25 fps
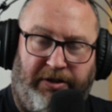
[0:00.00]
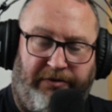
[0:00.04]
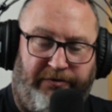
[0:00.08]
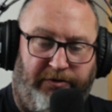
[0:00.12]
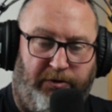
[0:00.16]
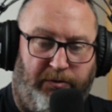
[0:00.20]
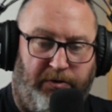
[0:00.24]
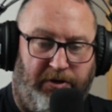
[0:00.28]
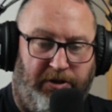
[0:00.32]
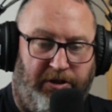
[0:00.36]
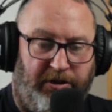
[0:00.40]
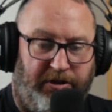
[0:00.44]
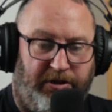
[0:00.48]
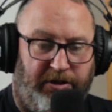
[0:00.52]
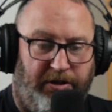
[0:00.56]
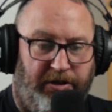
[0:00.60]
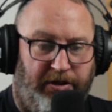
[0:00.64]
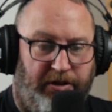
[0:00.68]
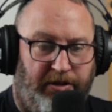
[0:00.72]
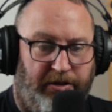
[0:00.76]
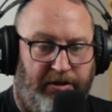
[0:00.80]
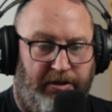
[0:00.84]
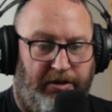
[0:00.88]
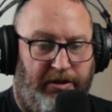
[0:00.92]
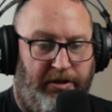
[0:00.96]
for work
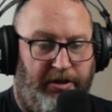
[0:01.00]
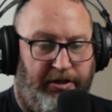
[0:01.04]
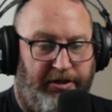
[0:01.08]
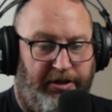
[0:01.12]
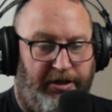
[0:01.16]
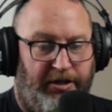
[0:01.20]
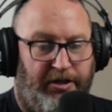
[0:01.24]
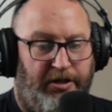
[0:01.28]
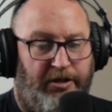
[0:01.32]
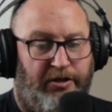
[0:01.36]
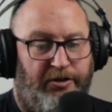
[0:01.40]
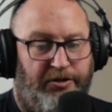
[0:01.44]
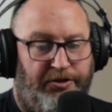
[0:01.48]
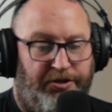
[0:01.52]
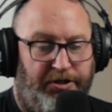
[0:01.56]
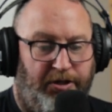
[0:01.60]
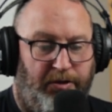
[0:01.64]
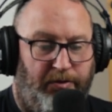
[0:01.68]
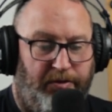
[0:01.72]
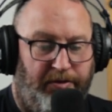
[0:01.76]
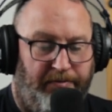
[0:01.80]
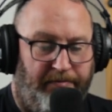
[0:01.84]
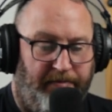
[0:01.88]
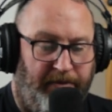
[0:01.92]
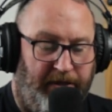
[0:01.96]
and you can't show
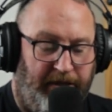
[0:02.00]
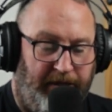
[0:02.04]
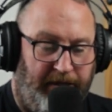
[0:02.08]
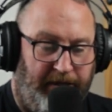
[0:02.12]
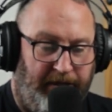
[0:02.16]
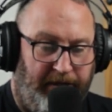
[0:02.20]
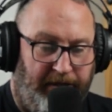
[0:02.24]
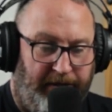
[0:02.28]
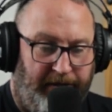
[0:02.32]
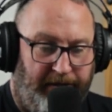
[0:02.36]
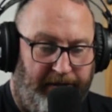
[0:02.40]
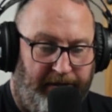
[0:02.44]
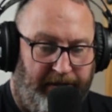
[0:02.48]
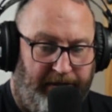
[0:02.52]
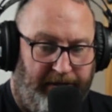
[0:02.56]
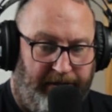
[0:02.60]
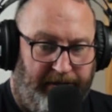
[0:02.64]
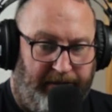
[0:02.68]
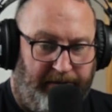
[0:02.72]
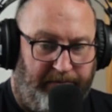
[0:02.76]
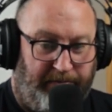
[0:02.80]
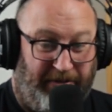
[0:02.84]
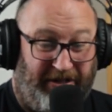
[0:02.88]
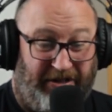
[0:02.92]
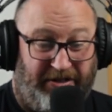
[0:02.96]
them.
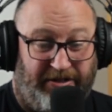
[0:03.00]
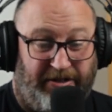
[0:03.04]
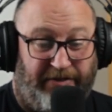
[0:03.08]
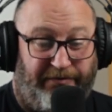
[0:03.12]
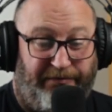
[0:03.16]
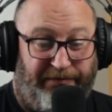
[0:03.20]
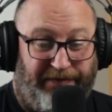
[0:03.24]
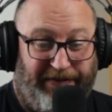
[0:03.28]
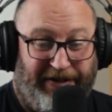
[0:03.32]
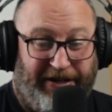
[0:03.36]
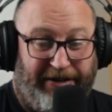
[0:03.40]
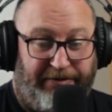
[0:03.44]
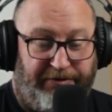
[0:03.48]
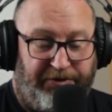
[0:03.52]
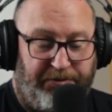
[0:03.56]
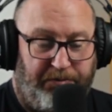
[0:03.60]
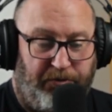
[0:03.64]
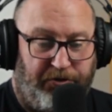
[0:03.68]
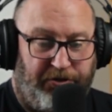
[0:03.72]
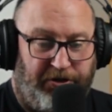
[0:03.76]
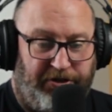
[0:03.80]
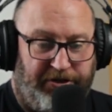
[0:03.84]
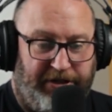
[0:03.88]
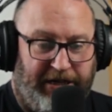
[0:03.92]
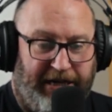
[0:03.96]
Because I fear, as
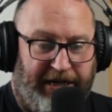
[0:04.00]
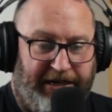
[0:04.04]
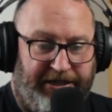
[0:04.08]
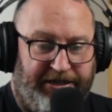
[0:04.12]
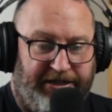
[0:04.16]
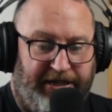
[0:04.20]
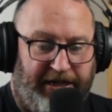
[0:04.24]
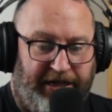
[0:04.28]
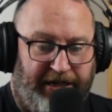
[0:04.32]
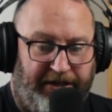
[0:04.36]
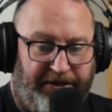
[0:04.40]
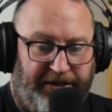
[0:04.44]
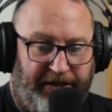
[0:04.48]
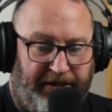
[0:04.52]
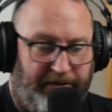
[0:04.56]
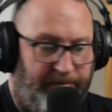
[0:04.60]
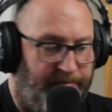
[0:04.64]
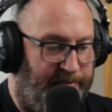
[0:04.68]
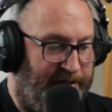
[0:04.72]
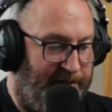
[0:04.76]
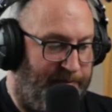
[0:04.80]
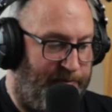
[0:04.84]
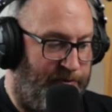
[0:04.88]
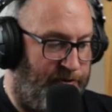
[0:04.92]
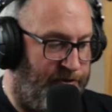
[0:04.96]
much as I say I think
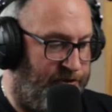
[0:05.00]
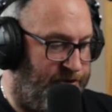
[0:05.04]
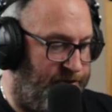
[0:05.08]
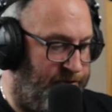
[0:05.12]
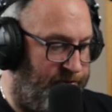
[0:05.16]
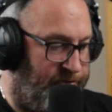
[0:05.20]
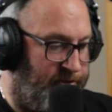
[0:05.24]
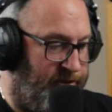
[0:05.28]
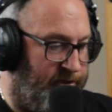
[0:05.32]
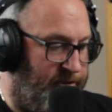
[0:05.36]
people should